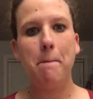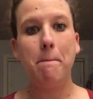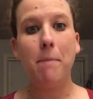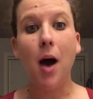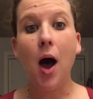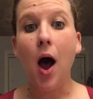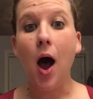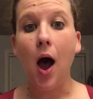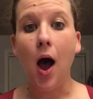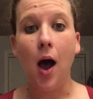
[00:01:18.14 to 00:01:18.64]

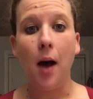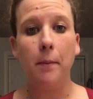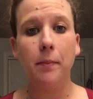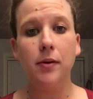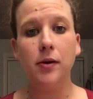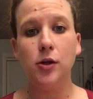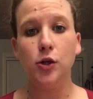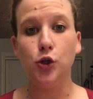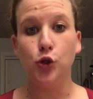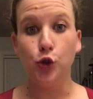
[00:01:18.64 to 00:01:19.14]
pop,
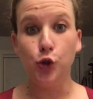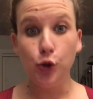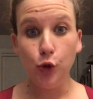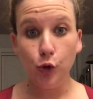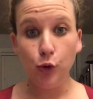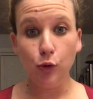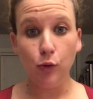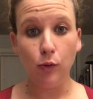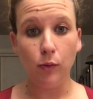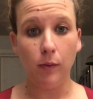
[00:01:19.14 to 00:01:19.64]

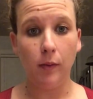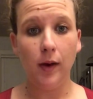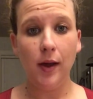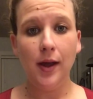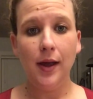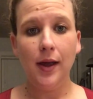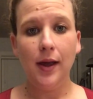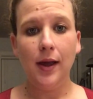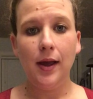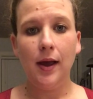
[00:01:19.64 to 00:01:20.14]
zoom,
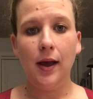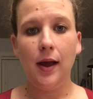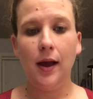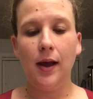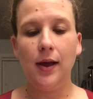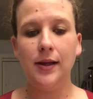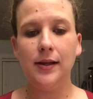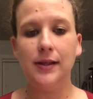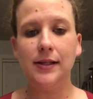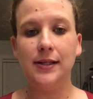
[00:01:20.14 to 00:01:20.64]

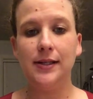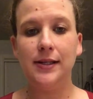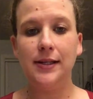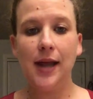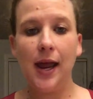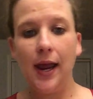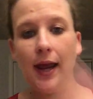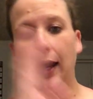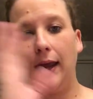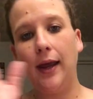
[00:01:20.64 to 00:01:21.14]

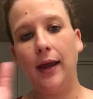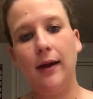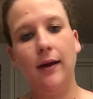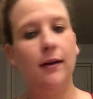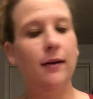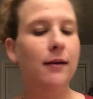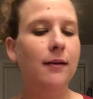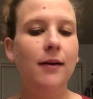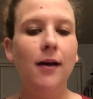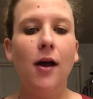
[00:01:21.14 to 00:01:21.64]

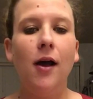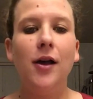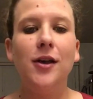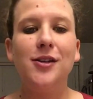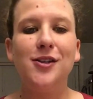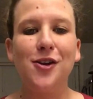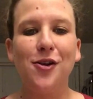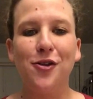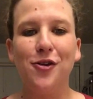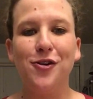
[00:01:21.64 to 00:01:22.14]
zang.
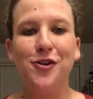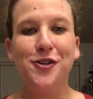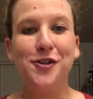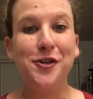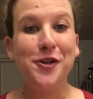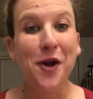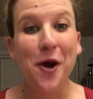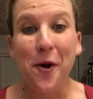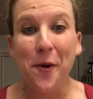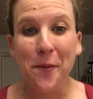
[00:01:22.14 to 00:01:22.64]
So there's
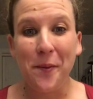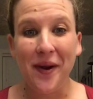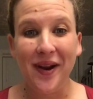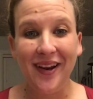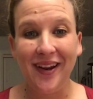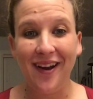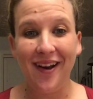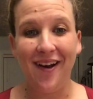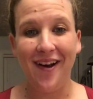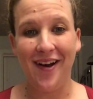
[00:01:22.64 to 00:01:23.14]
so
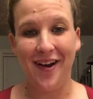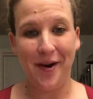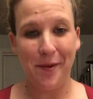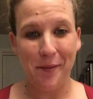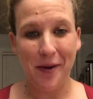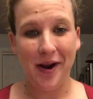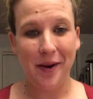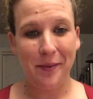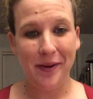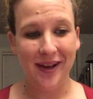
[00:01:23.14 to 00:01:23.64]
many
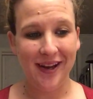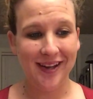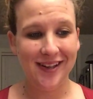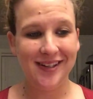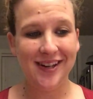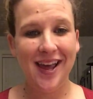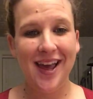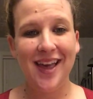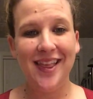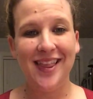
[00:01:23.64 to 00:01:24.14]

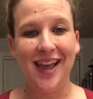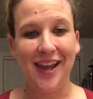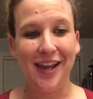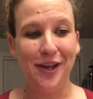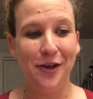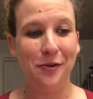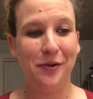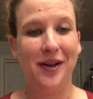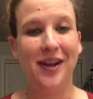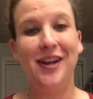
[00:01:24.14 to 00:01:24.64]
onomatopoeias that
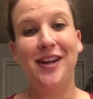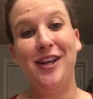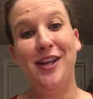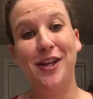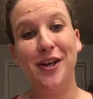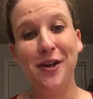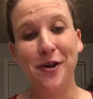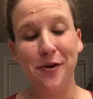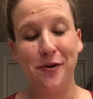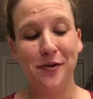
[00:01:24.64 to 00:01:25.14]
you can
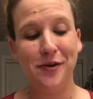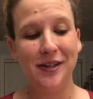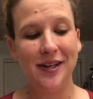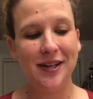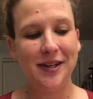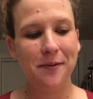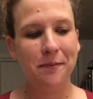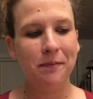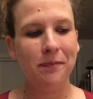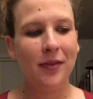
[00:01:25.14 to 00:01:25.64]
use.
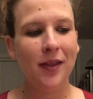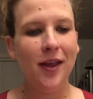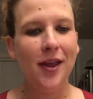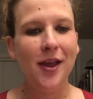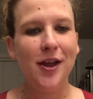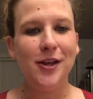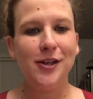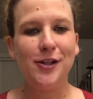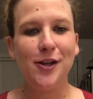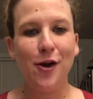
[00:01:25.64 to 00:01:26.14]

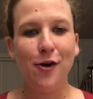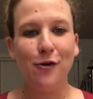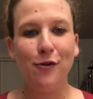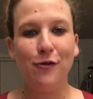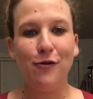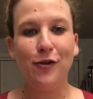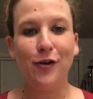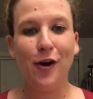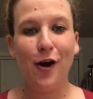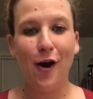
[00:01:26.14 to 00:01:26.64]
So
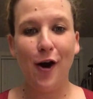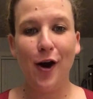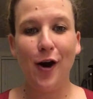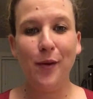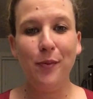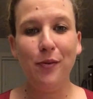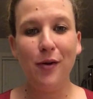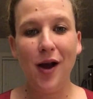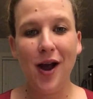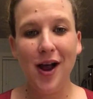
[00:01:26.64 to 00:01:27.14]
for our
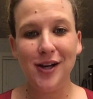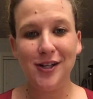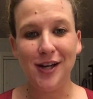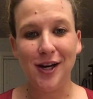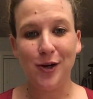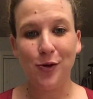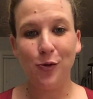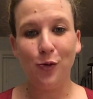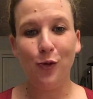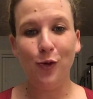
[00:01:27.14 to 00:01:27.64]

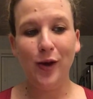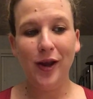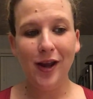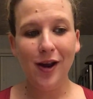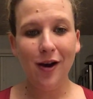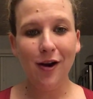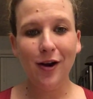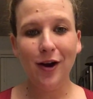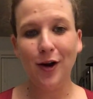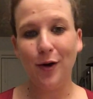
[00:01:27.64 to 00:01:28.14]
project, we
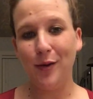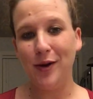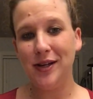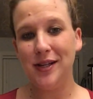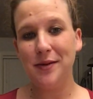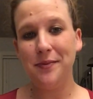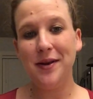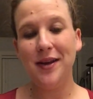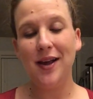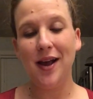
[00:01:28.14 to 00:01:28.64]
are going
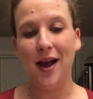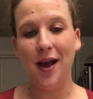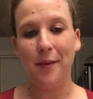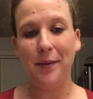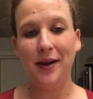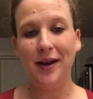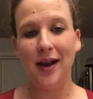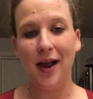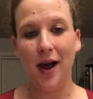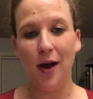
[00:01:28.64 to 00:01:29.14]
to be
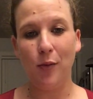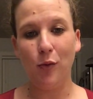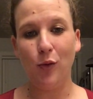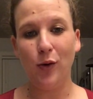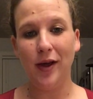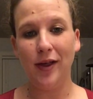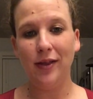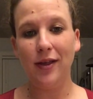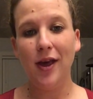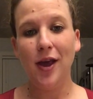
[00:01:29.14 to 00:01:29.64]
coming up
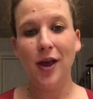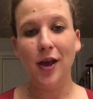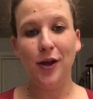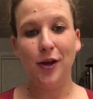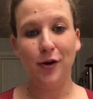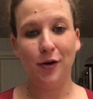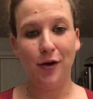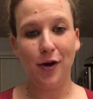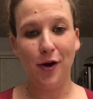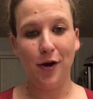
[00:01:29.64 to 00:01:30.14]
with
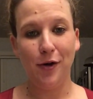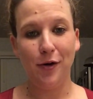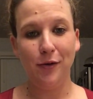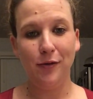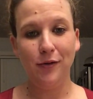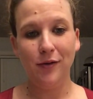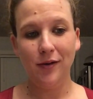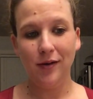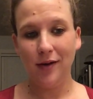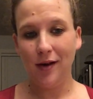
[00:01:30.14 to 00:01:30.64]
your
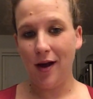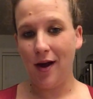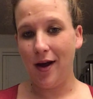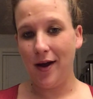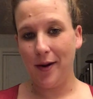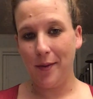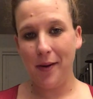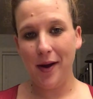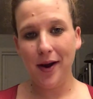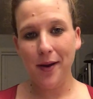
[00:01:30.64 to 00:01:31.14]
own
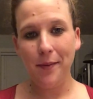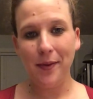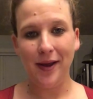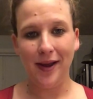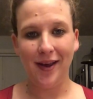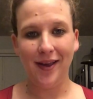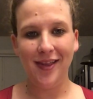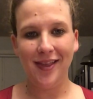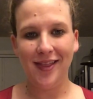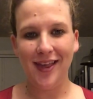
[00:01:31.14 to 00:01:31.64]

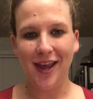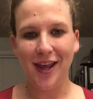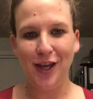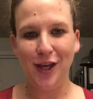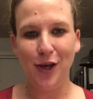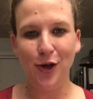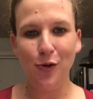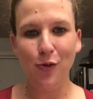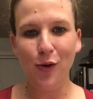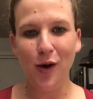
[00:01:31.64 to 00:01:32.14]
onomatopoeia that
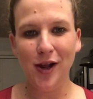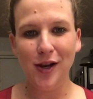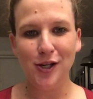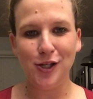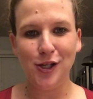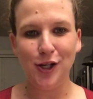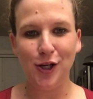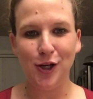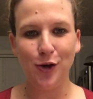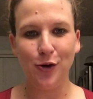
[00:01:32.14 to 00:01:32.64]
you want
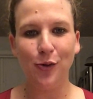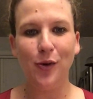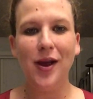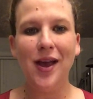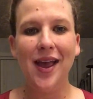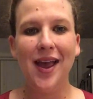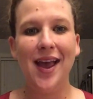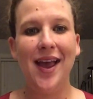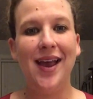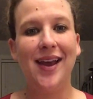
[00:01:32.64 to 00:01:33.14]
to
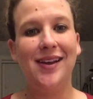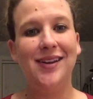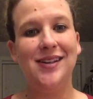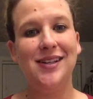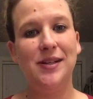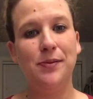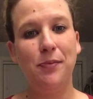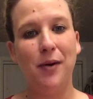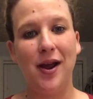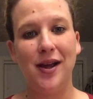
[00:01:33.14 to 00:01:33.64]

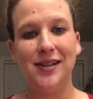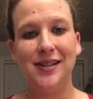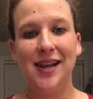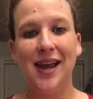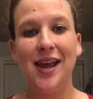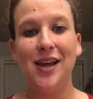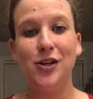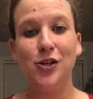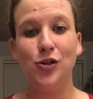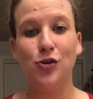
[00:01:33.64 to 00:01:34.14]
express
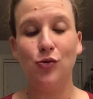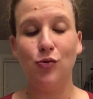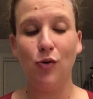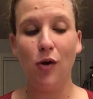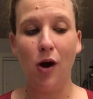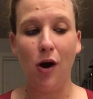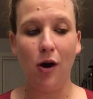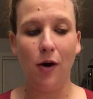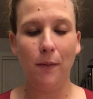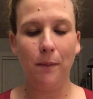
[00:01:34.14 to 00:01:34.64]
and
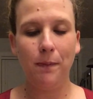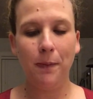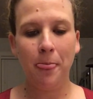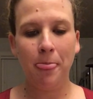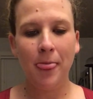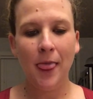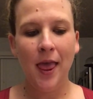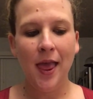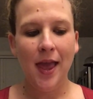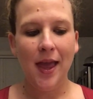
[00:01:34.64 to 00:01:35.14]
draw.
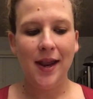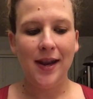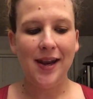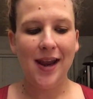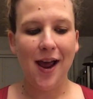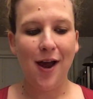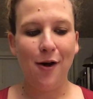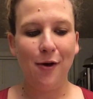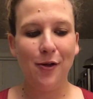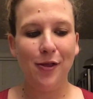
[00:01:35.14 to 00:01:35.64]

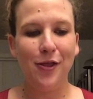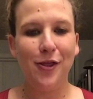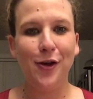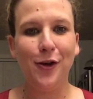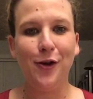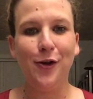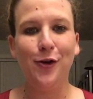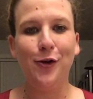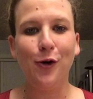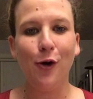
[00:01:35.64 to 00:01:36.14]
Now, the
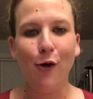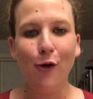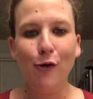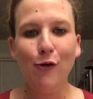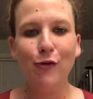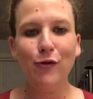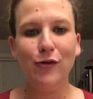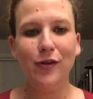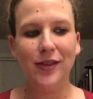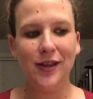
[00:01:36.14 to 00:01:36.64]
goal
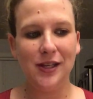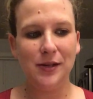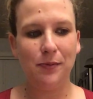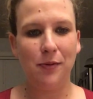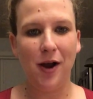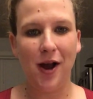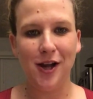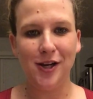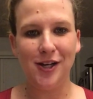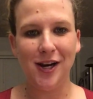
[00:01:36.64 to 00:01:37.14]
for this
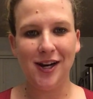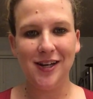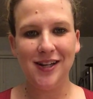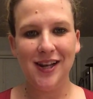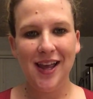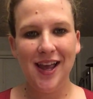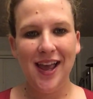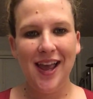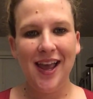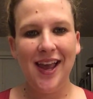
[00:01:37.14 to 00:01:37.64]
project
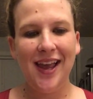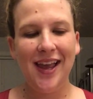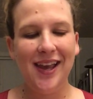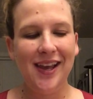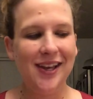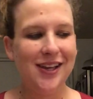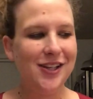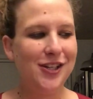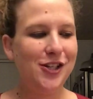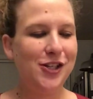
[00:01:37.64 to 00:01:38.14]

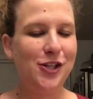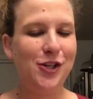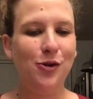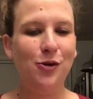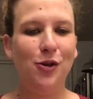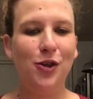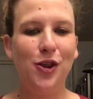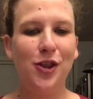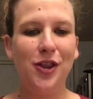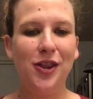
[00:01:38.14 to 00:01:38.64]
is to
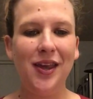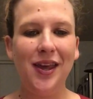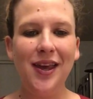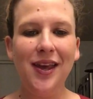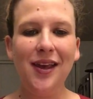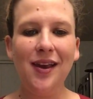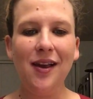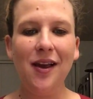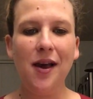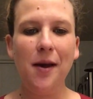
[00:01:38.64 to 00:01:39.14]

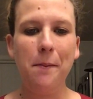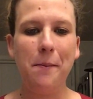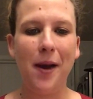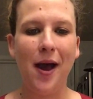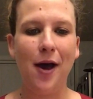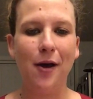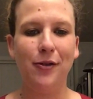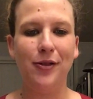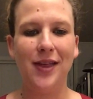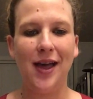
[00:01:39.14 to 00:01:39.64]
think
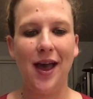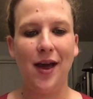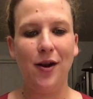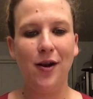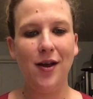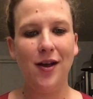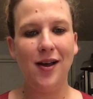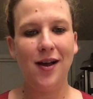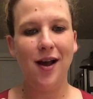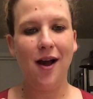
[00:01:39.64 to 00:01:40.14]
about that
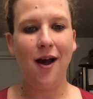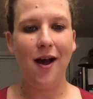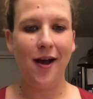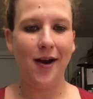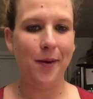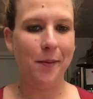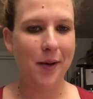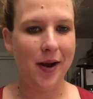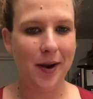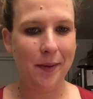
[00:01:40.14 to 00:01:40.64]

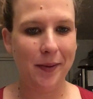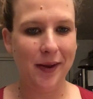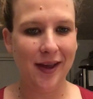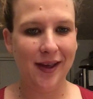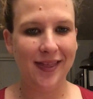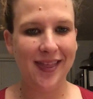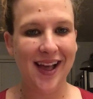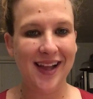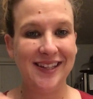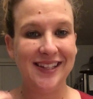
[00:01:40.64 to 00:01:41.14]

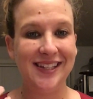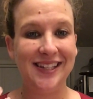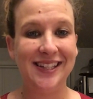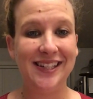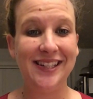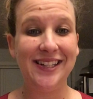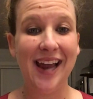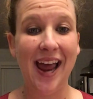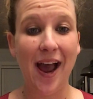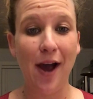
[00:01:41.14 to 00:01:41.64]
onomatopoeia, that
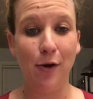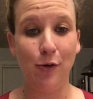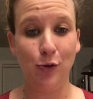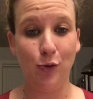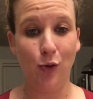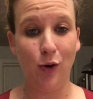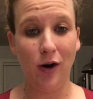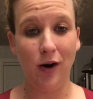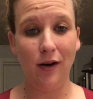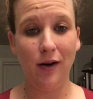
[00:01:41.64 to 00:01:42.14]
sound
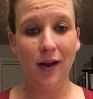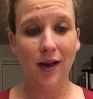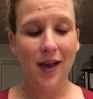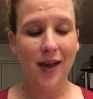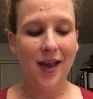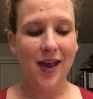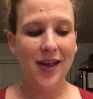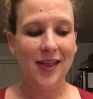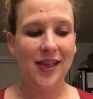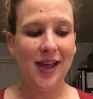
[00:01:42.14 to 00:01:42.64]
word
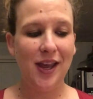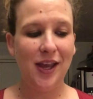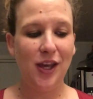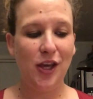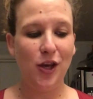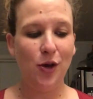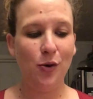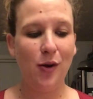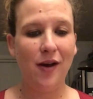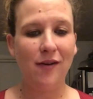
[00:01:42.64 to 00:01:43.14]
that
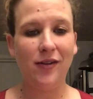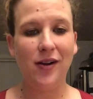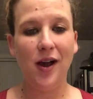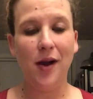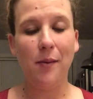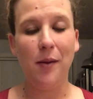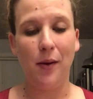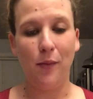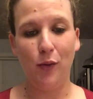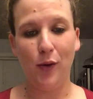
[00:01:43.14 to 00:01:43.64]
you have
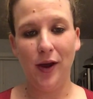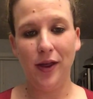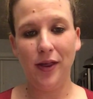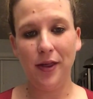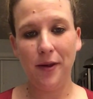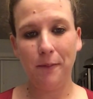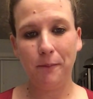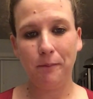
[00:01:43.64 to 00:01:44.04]
come up with,